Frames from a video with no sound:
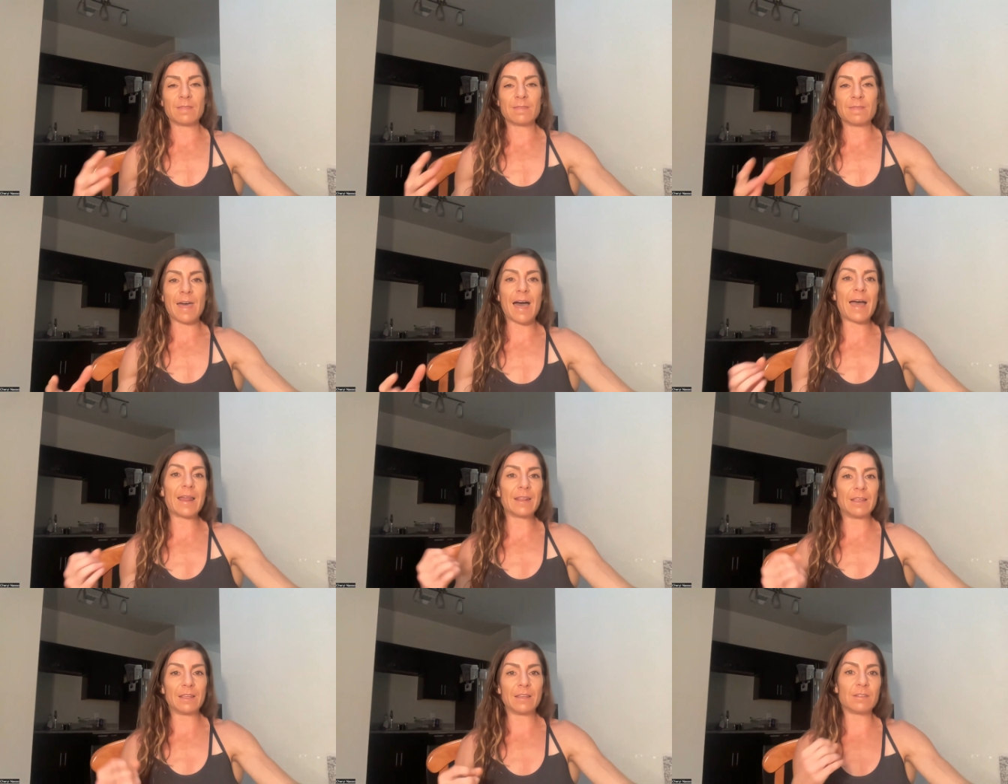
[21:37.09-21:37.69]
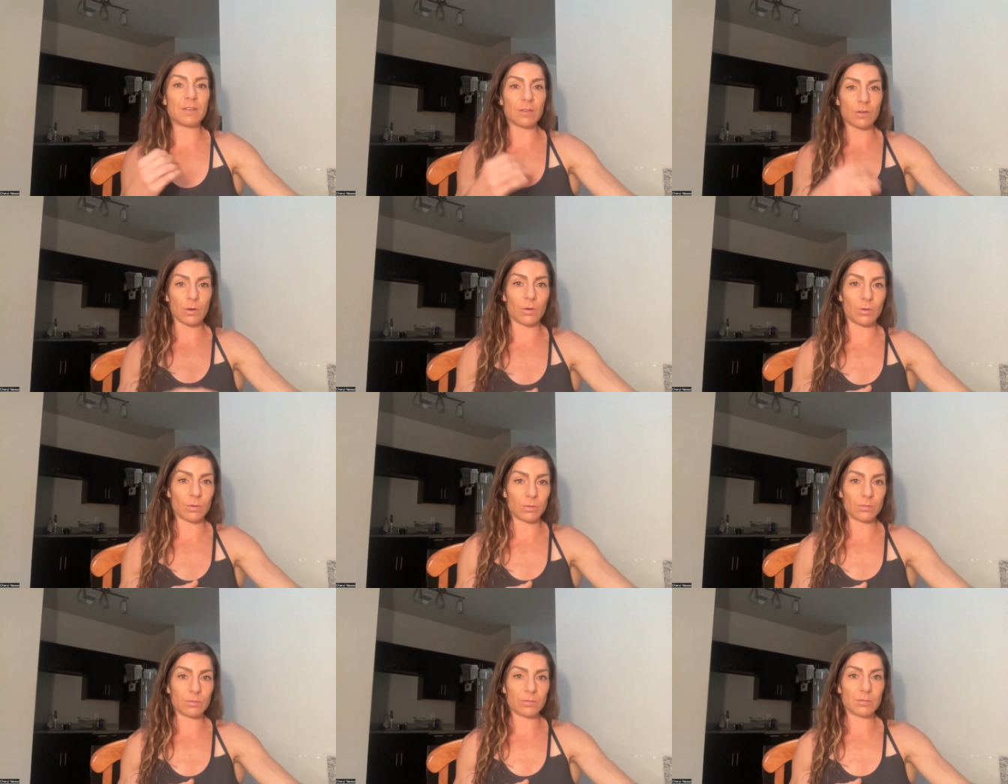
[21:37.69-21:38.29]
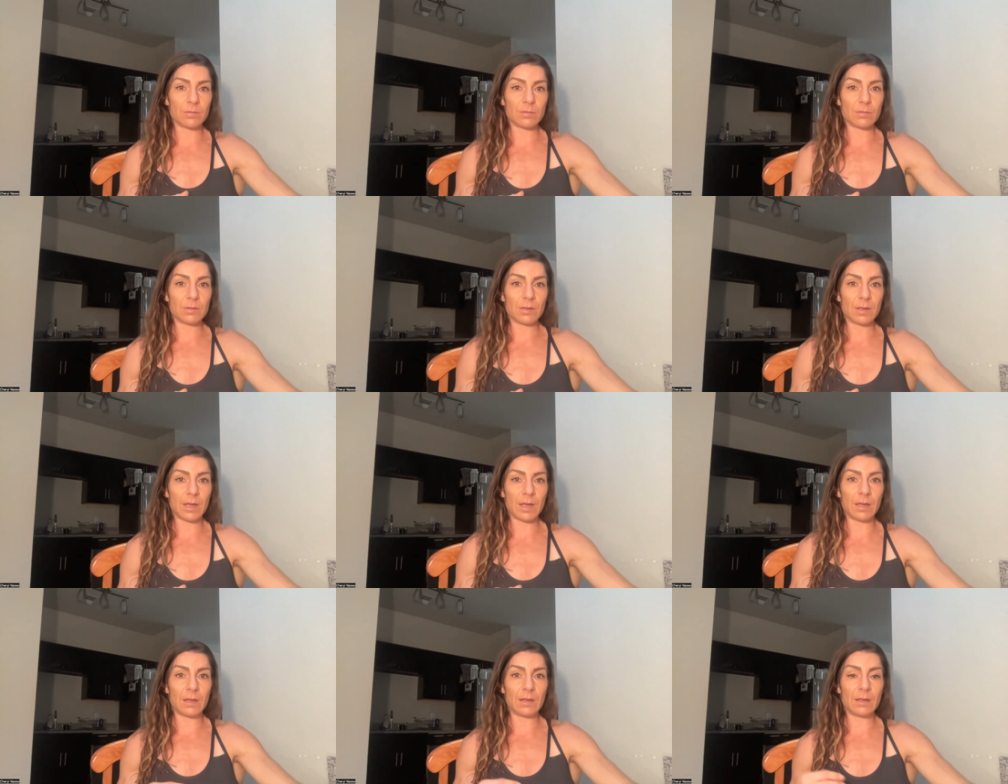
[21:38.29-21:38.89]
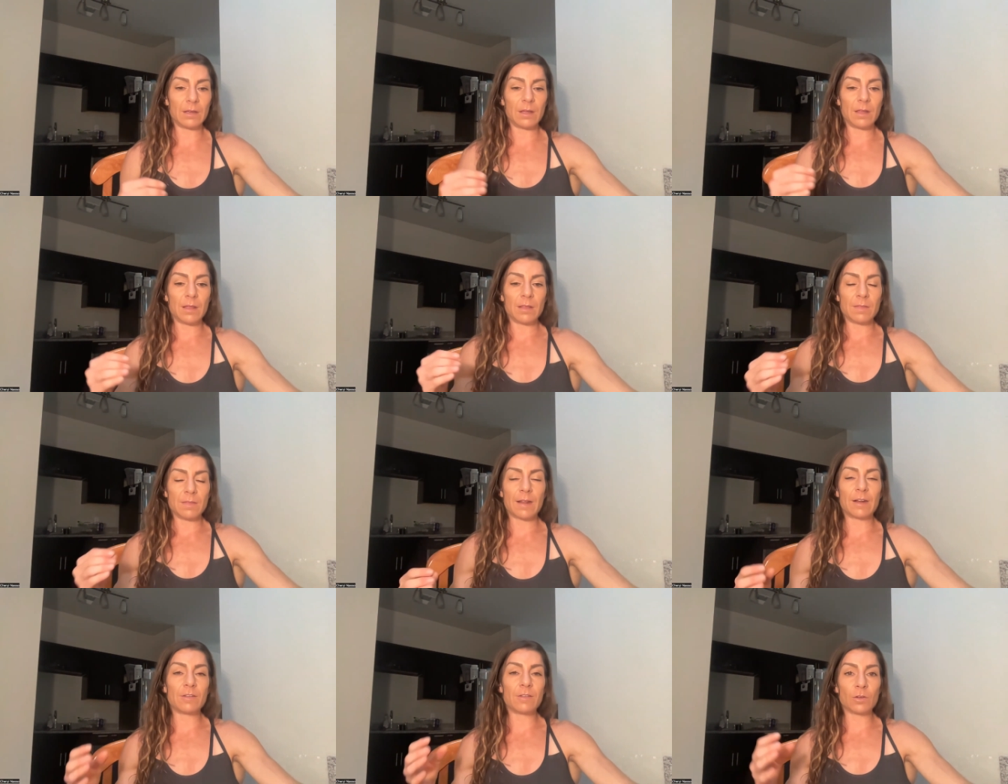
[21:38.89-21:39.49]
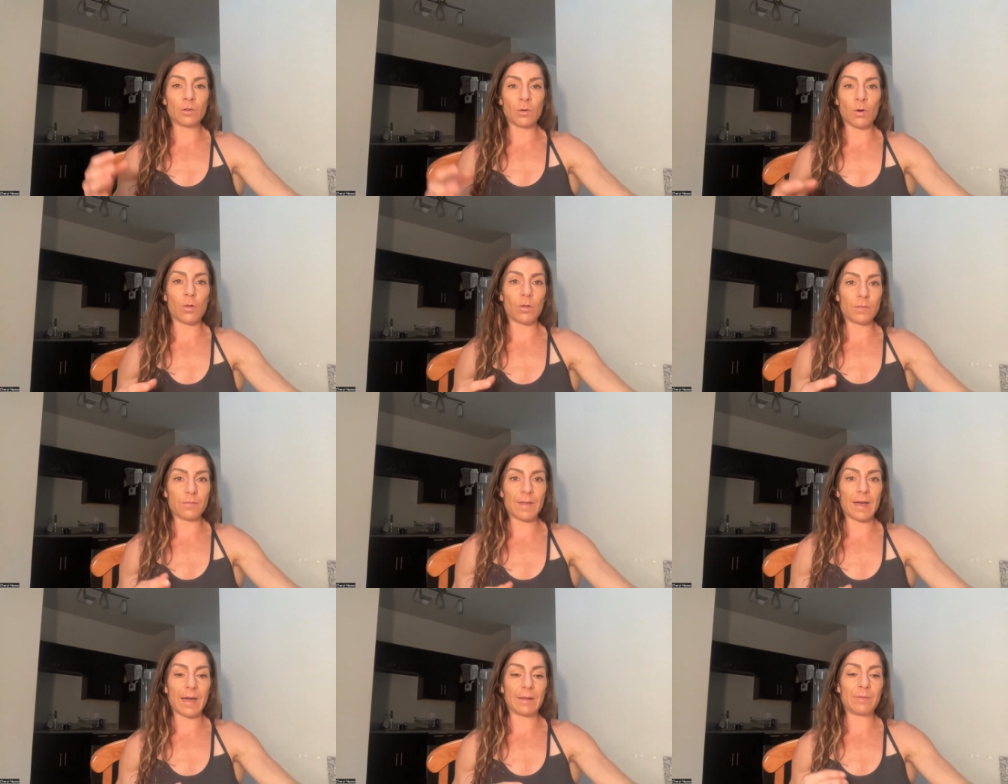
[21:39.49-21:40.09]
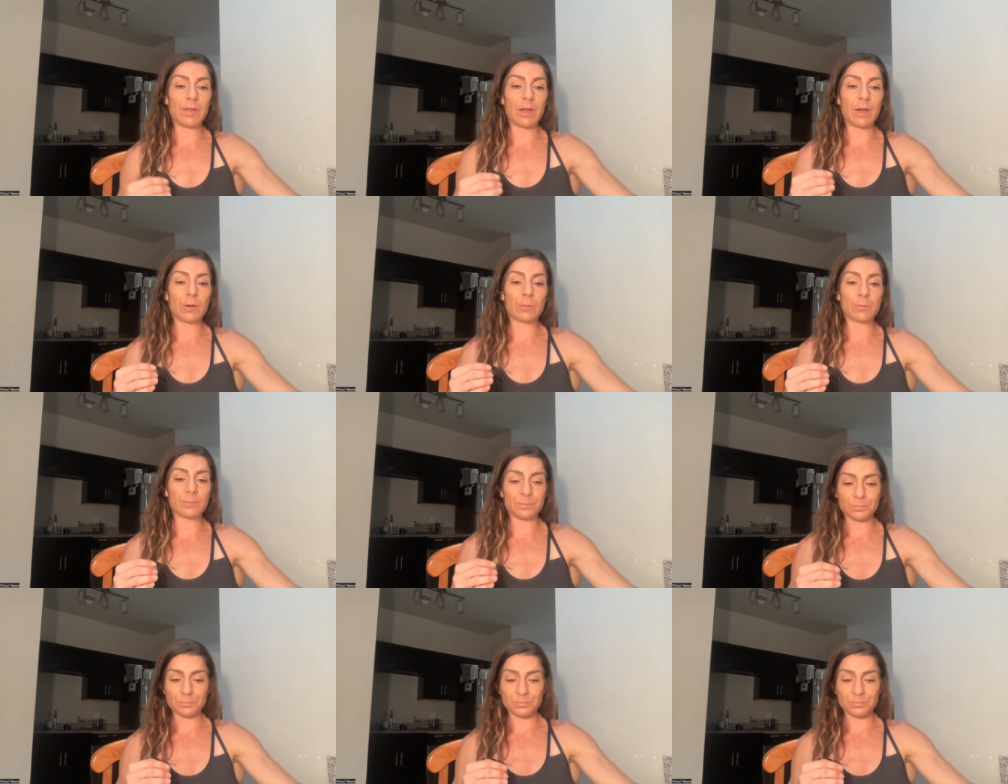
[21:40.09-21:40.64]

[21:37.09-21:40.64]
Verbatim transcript: That is the goal. Okay. That is the goal of that. Now,